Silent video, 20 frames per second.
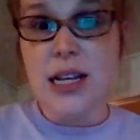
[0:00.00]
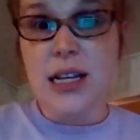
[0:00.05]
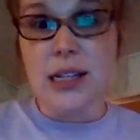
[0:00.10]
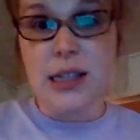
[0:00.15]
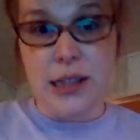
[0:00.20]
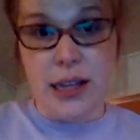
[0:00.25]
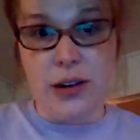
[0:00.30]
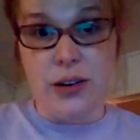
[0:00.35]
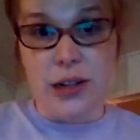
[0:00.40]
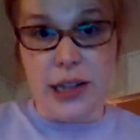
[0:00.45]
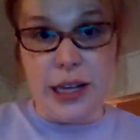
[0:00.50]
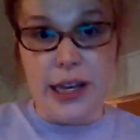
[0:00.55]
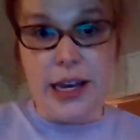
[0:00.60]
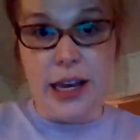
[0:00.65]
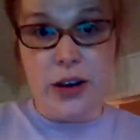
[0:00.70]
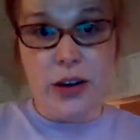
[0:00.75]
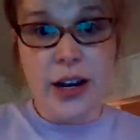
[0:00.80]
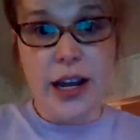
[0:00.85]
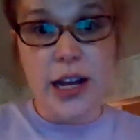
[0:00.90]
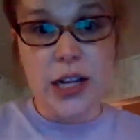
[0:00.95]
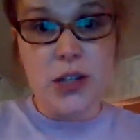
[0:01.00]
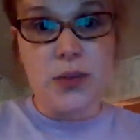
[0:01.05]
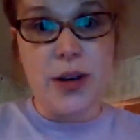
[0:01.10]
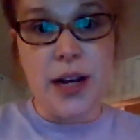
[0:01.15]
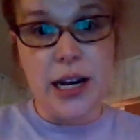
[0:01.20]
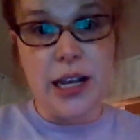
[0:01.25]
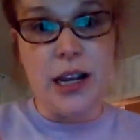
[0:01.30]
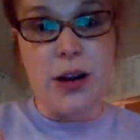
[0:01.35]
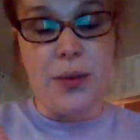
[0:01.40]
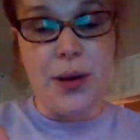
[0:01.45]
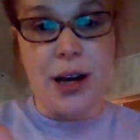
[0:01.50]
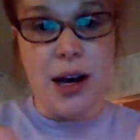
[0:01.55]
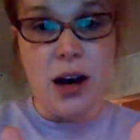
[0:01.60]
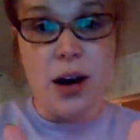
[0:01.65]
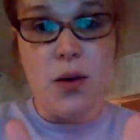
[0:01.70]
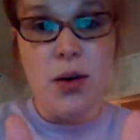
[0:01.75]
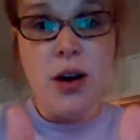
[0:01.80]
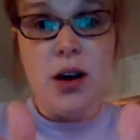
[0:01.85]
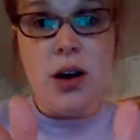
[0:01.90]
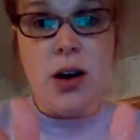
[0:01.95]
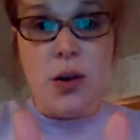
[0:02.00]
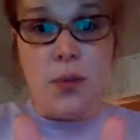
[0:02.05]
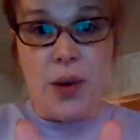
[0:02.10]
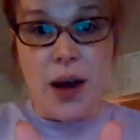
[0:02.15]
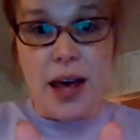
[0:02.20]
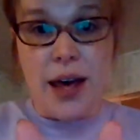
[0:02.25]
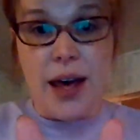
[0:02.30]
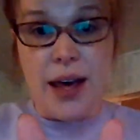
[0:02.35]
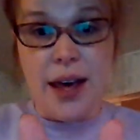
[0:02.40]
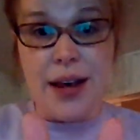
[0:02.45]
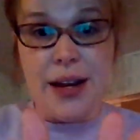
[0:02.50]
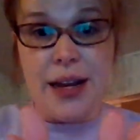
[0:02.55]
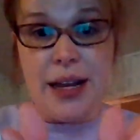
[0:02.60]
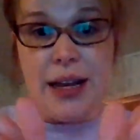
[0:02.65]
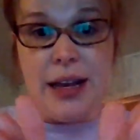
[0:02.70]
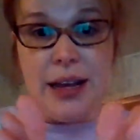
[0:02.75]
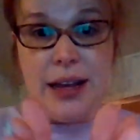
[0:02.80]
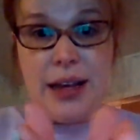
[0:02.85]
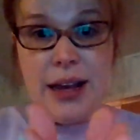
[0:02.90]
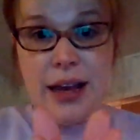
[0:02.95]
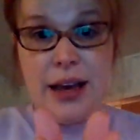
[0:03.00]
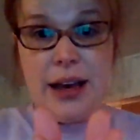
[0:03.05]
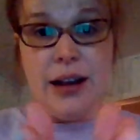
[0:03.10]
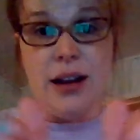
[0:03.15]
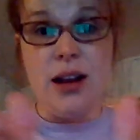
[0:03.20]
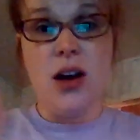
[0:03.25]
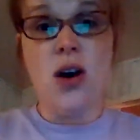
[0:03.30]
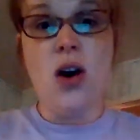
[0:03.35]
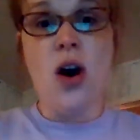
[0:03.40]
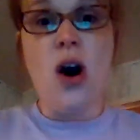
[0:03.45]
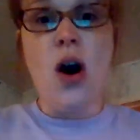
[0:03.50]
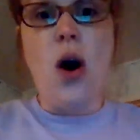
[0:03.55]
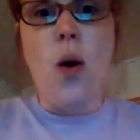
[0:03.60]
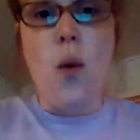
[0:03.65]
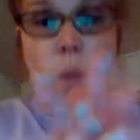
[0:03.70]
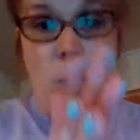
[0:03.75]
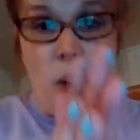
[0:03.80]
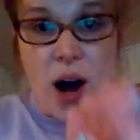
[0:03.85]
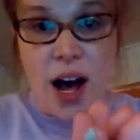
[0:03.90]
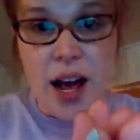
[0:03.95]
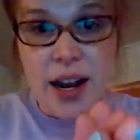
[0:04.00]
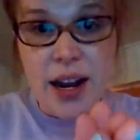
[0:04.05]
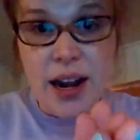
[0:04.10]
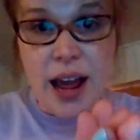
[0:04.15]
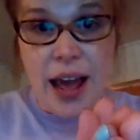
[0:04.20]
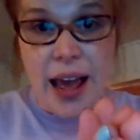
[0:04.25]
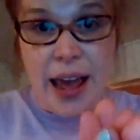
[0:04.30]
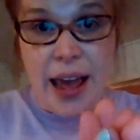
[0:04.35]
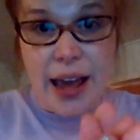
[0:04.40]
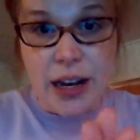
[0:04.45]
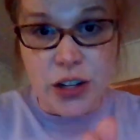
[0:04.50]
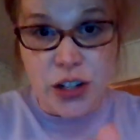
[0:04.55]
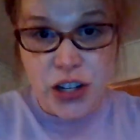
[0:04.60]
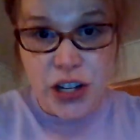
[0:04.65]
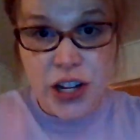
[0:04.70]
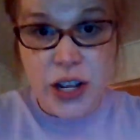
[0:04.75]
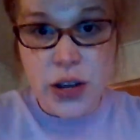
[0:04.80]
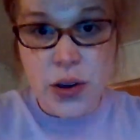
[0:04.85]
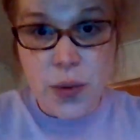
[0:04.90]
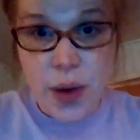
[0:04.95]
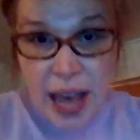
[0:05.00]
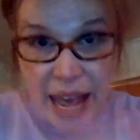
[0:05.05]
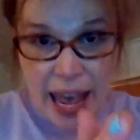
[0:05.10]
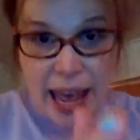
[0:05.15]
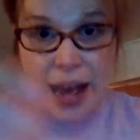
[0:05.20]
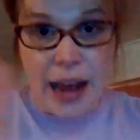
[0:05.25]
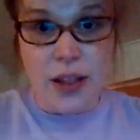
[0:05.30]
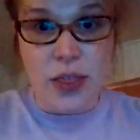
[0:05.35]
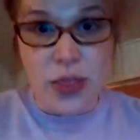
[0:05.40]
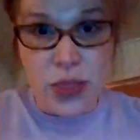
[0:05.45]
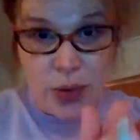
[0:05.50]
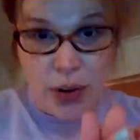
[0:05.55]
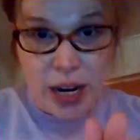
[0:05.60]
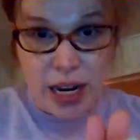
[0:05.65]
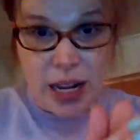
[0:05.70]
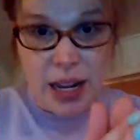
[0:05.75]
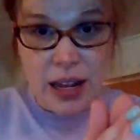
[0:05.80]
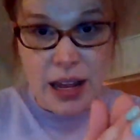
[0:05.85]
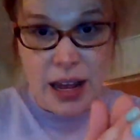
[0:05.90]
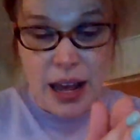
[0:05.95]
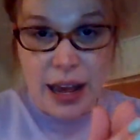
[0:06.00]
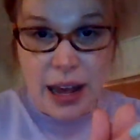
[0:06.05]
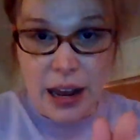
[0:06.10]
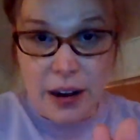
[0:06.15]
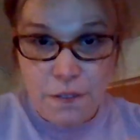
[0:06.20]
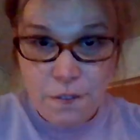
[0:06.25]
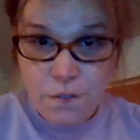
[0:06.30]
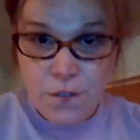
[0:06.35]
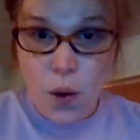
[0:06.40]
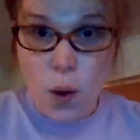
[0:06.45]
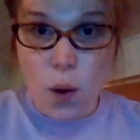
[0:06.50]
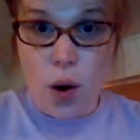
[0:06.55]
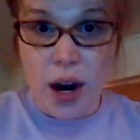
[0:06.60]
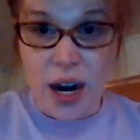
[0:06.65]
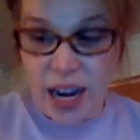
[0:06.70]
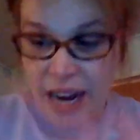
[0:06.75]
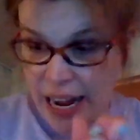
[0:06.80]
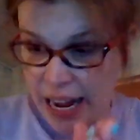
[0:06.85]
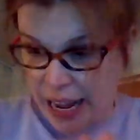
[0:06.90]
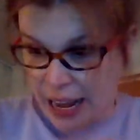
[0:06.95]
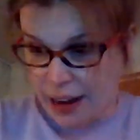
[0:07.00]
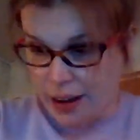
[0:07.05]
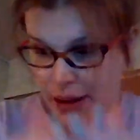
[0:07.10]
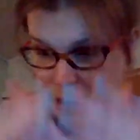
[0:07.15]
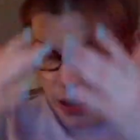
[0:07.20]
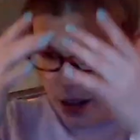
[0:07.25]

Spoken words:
Literally, get your hands ready. Here we go. Ready, and 1 and 2 and 3 and 4 and.